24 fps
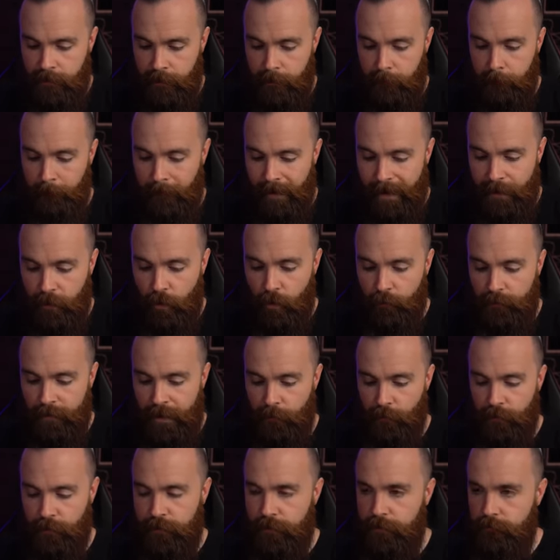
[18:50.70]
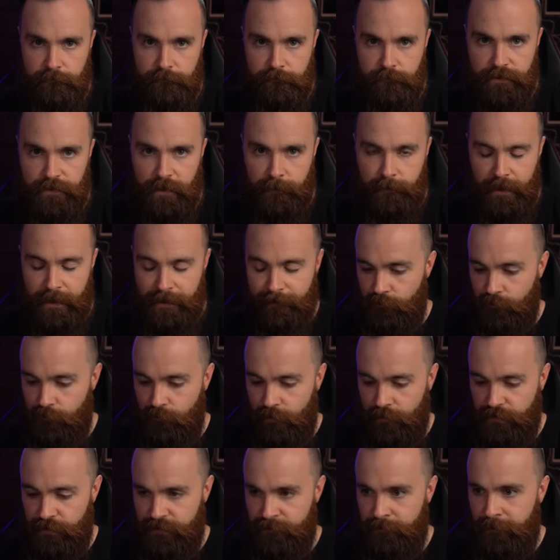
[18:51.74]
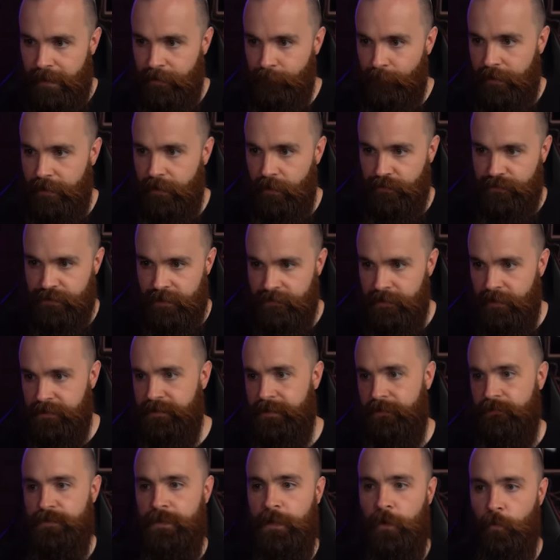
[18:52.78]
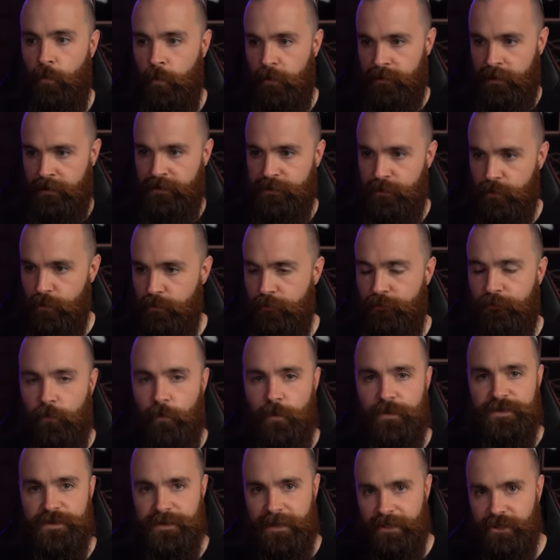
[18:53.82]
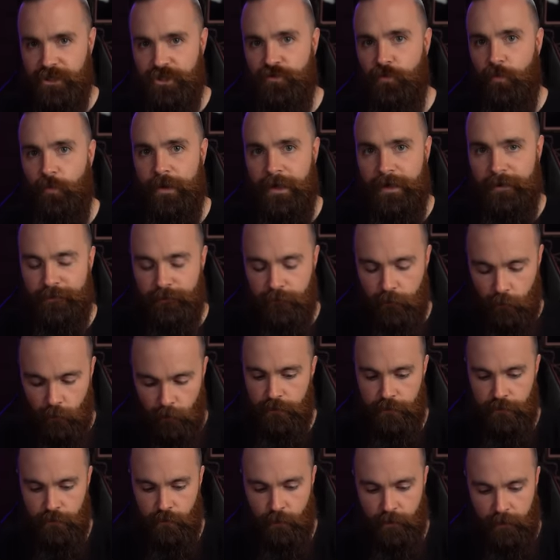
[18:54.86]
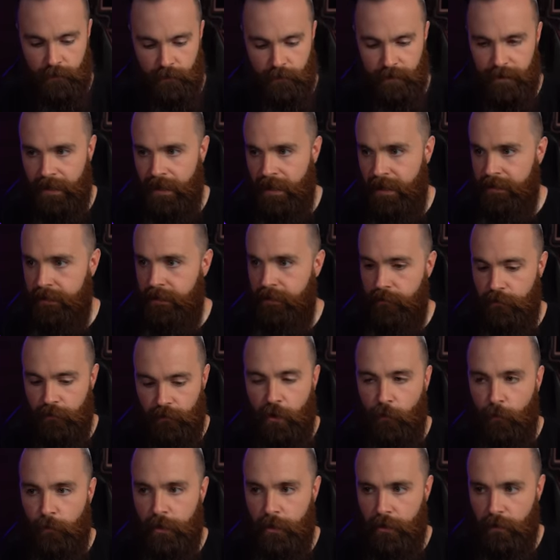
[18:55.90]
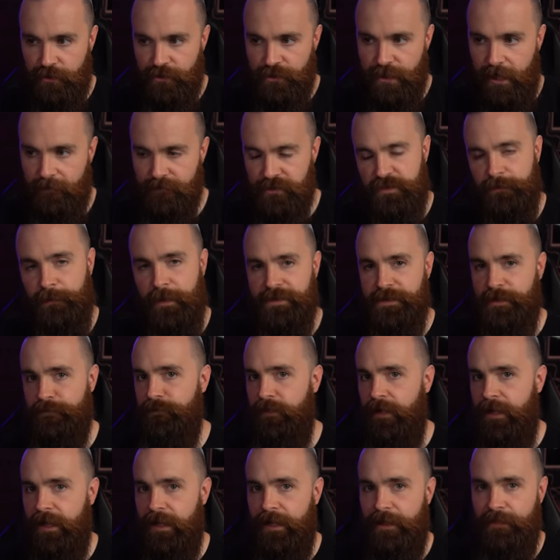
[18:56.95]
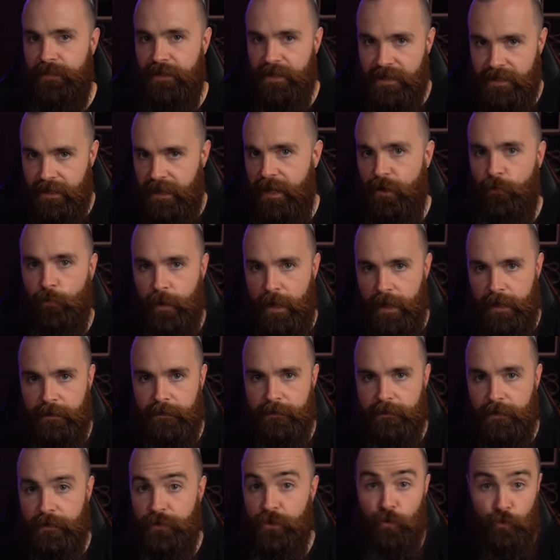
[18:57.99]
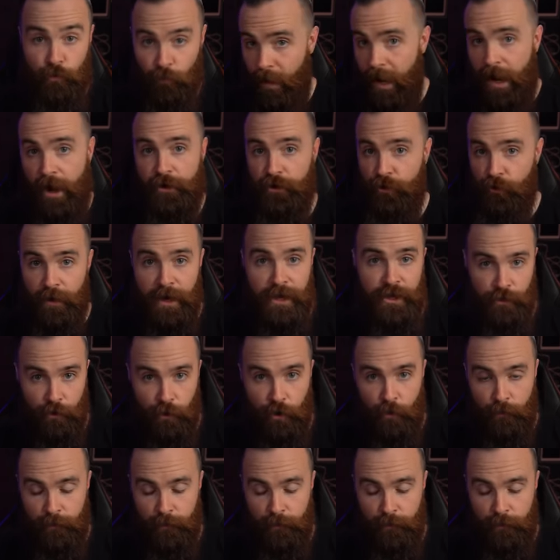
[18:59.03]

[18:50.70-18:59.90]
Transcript: my home network subnet, which is mine right here, ten dot seven dot one dot zero forward slash twenty-four. Do another line here. We also have to specify the gateway, the router in your home